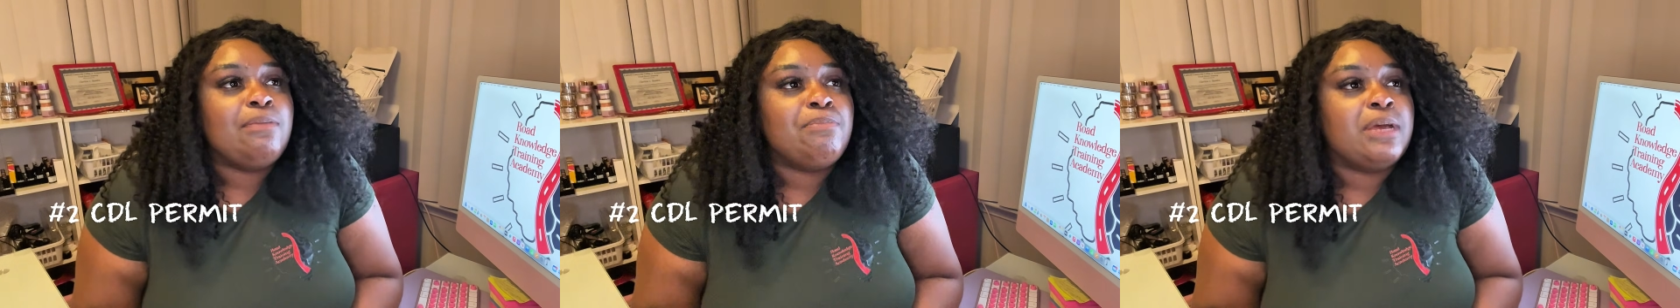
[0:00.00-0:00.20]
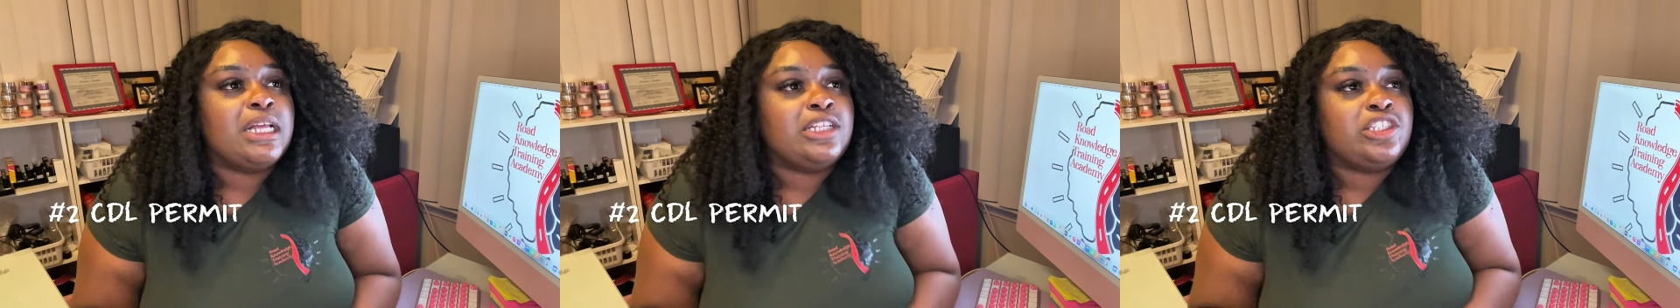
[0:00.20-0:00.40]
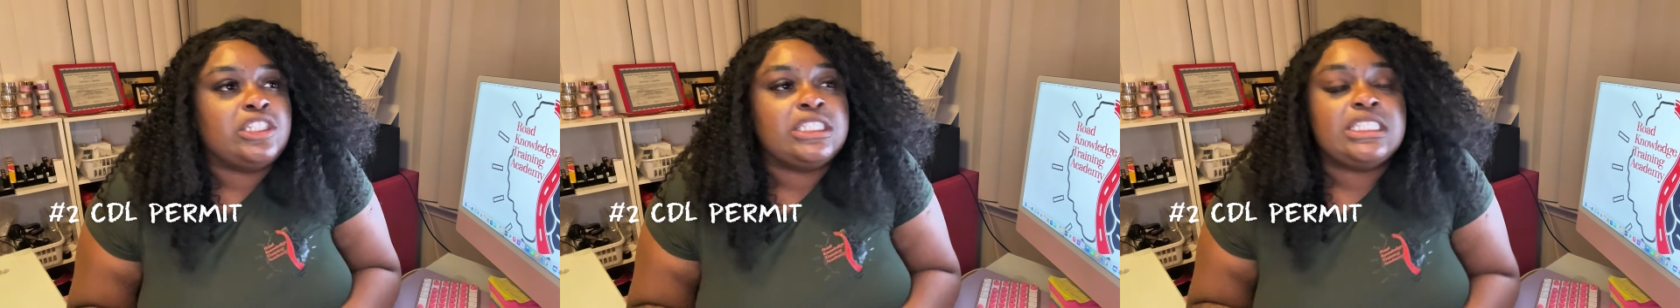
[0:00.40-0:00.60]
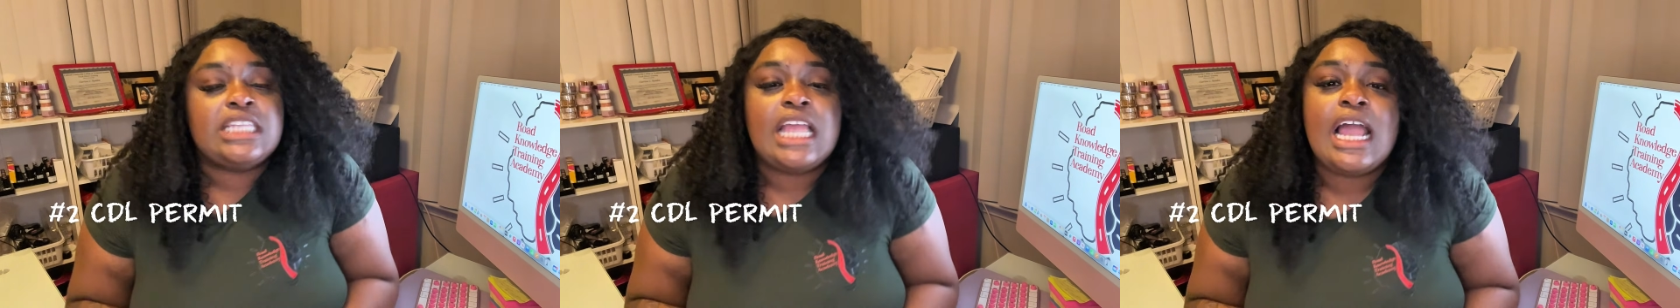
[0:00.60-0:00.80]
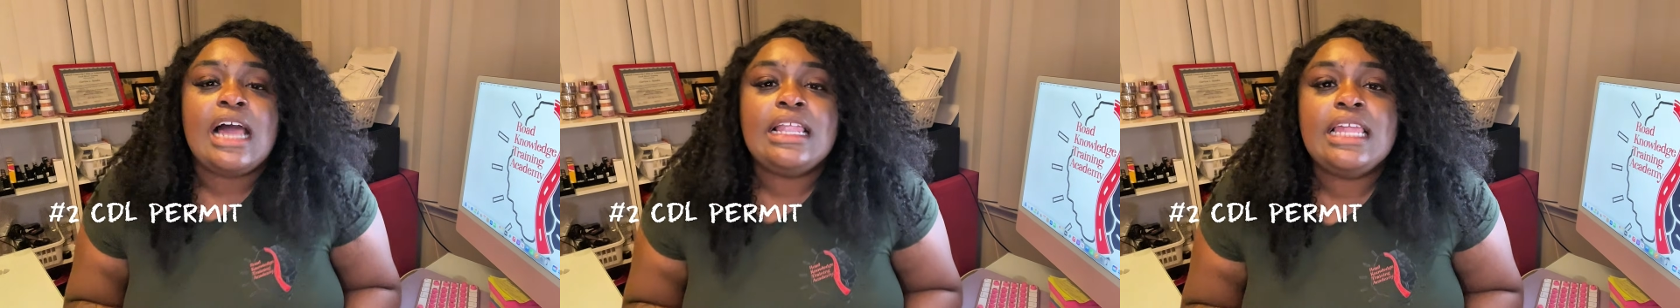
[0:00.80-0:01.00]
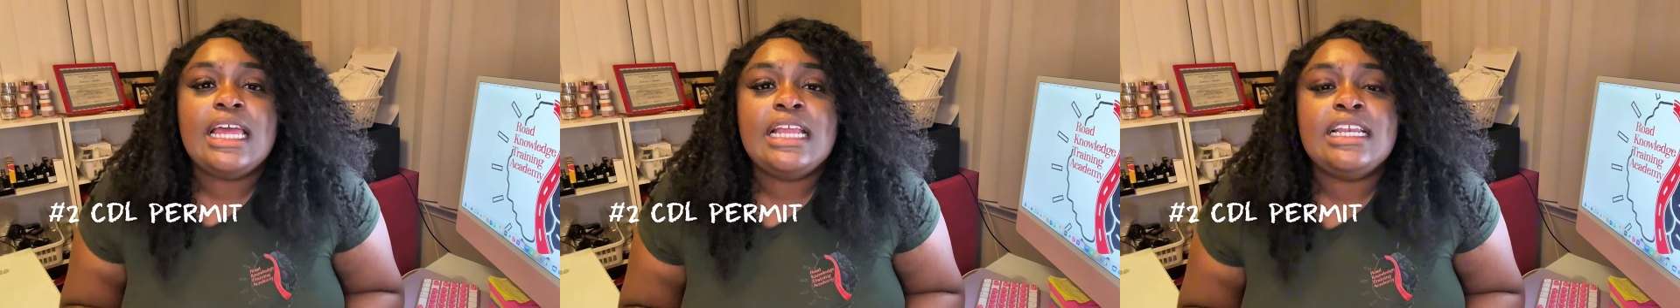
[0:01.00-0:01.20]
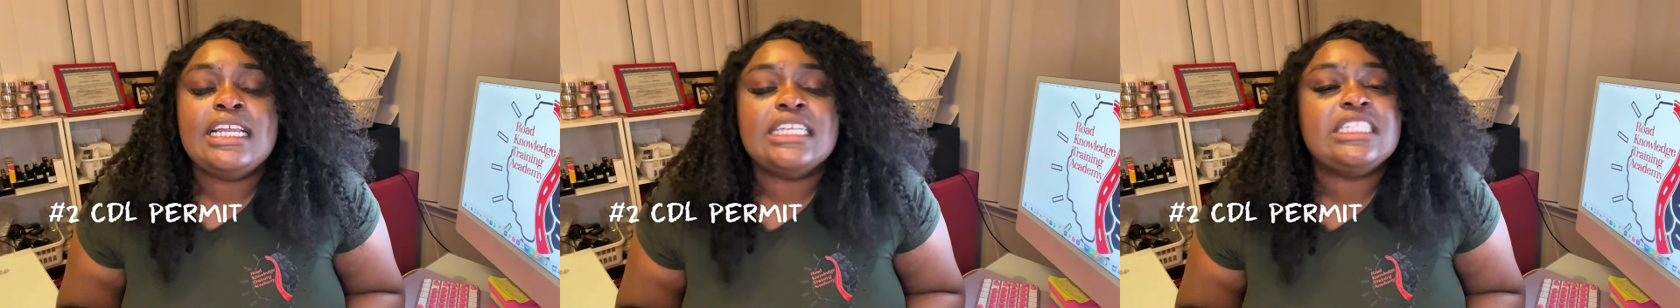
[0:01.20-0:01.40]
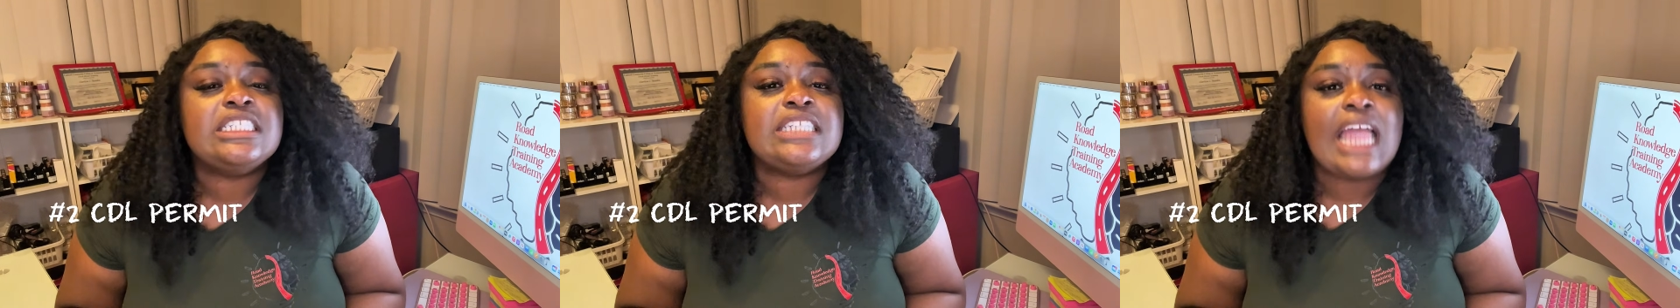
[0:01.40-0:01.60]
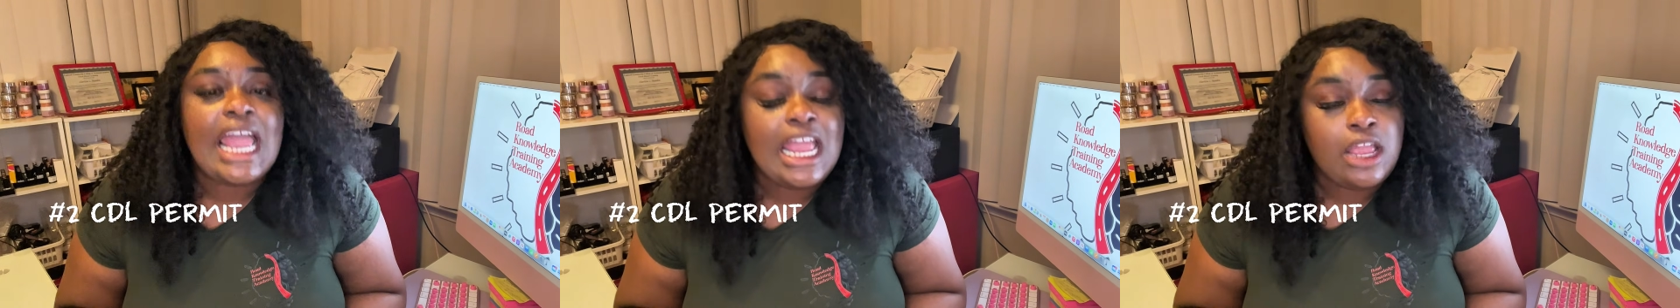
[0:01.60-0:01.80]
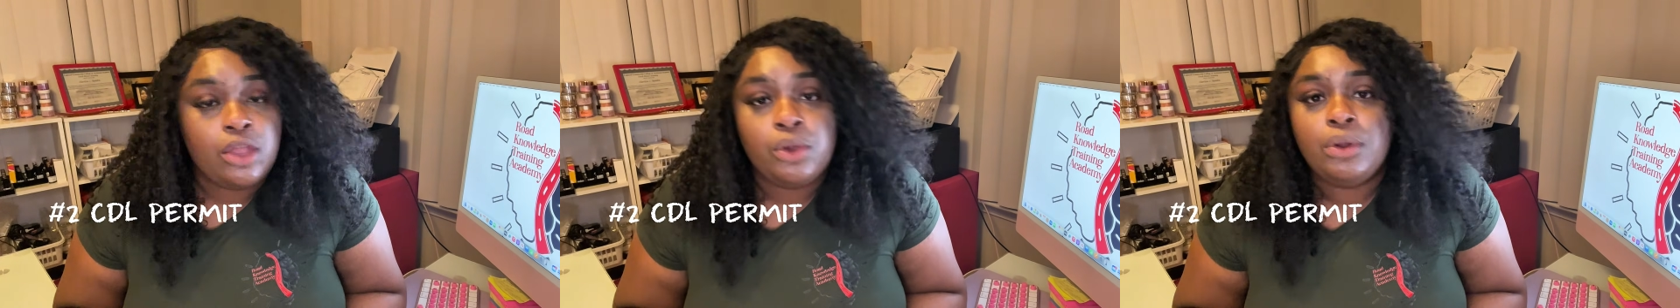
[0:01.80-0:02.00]
but just telling the
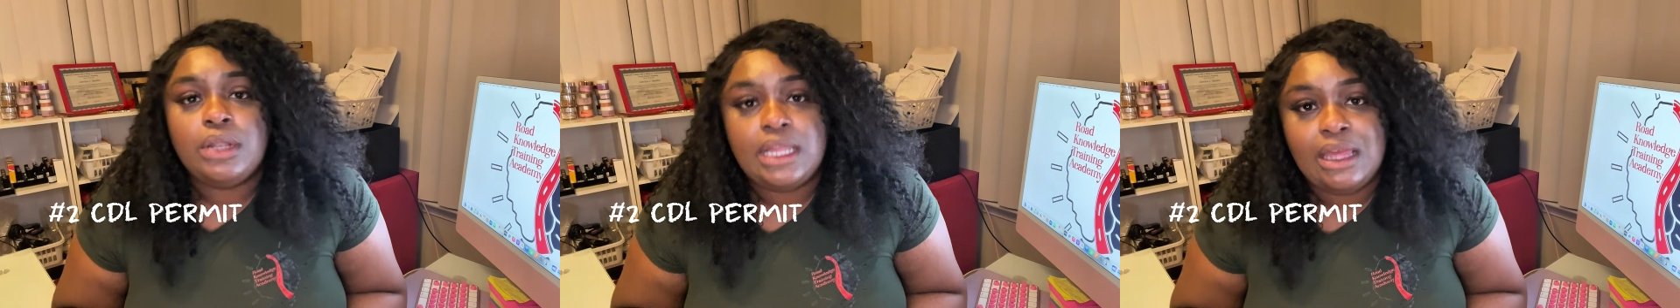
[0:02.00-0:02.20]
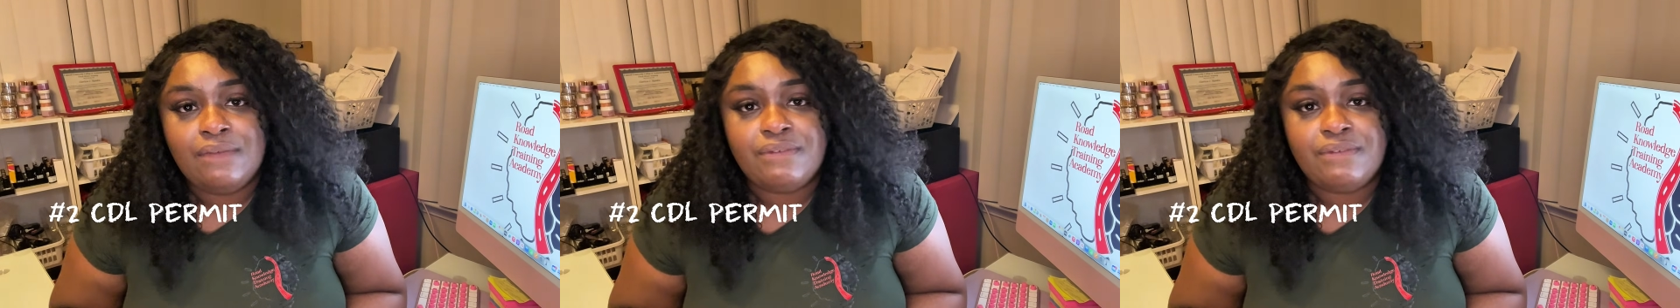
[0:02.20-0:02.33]
state you live